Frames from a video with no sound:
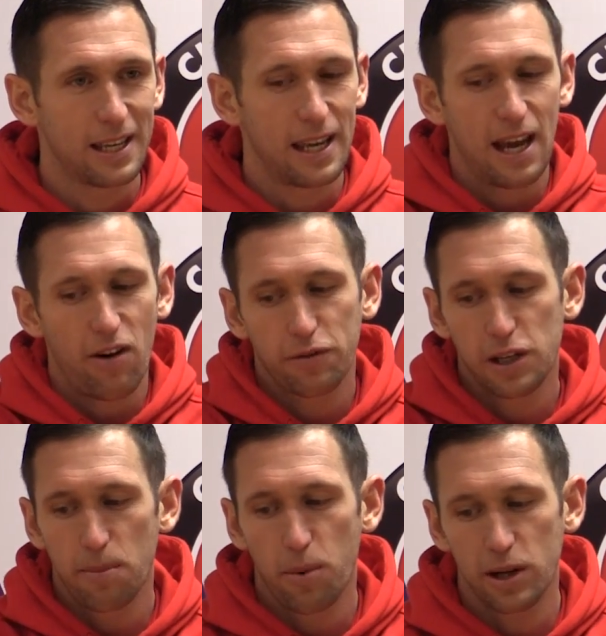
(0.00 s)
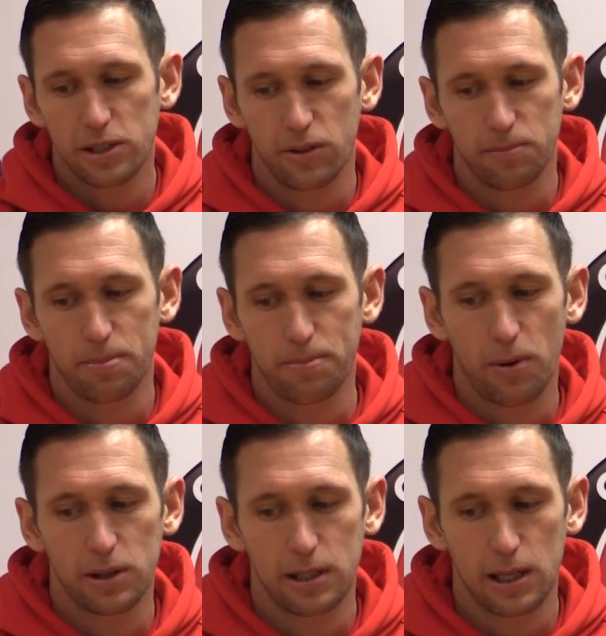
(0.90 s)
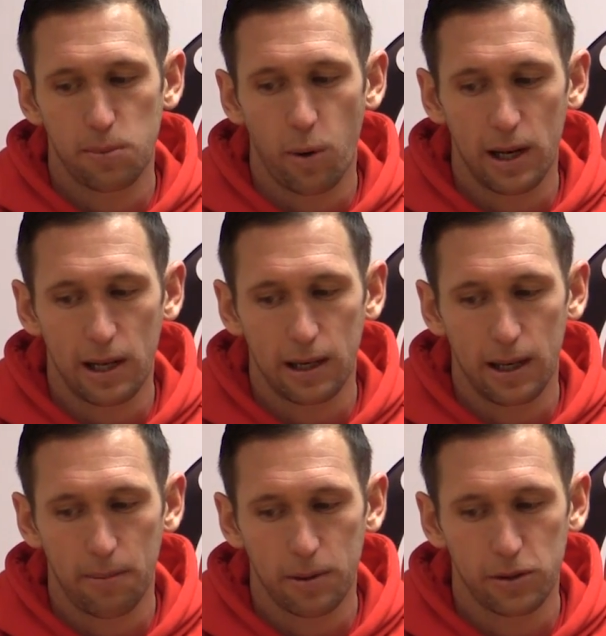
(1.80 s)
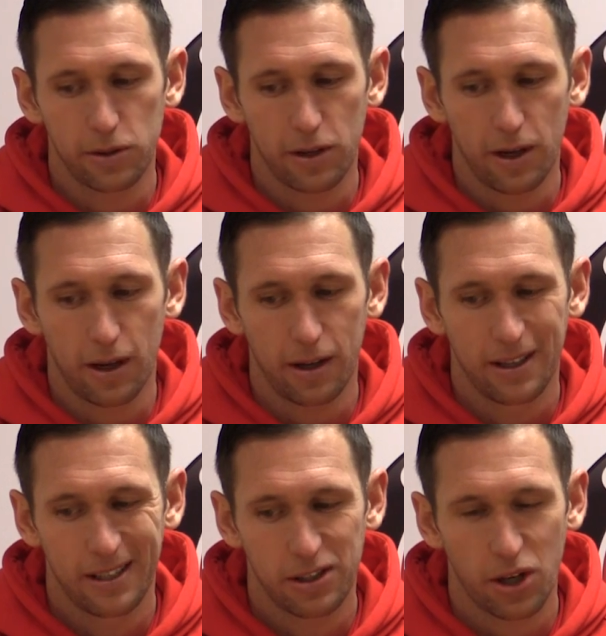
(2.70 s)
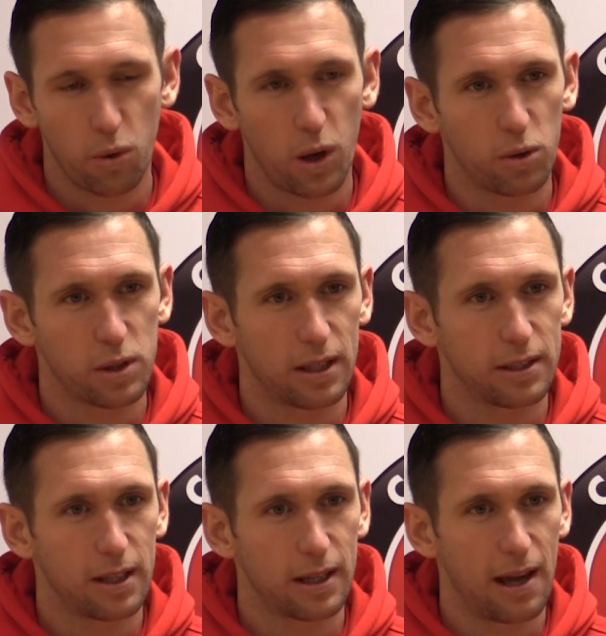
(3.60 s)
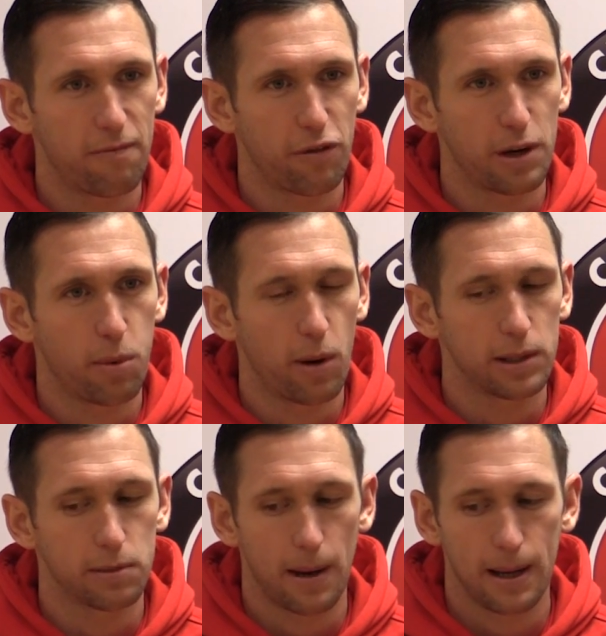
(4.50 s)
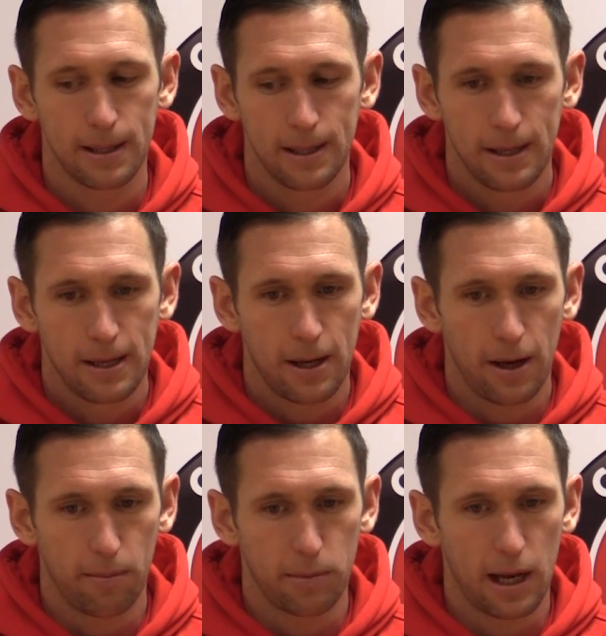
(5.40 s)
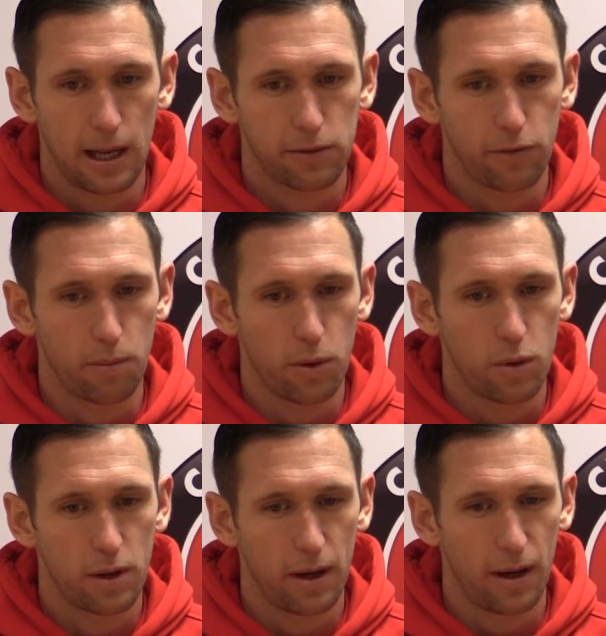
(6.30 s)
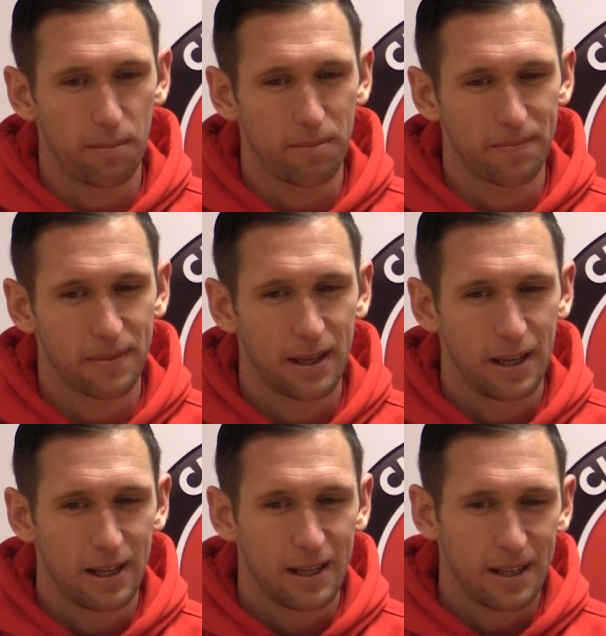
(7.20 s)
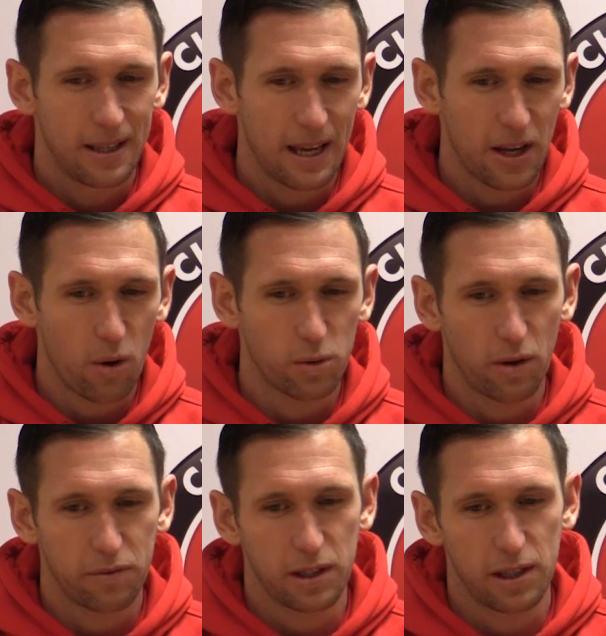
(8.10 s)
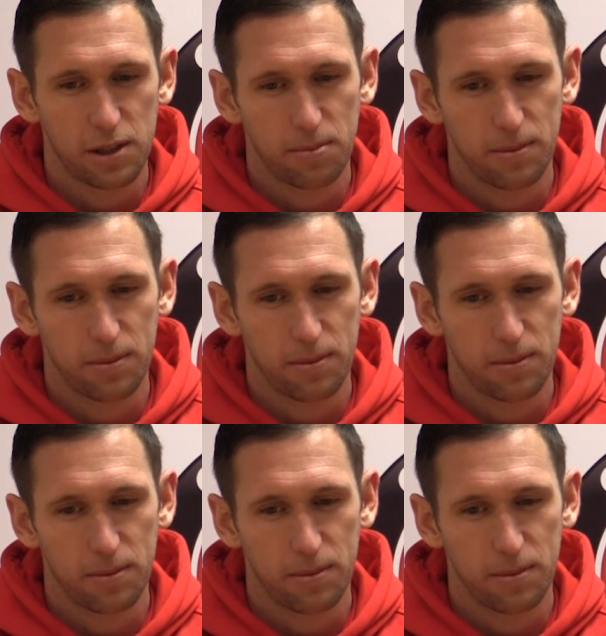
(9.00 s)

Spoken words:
Yeah, obviously the boys are disappointed in there because so close to getting 3 points, but you know, it's football. Their goals, obviously,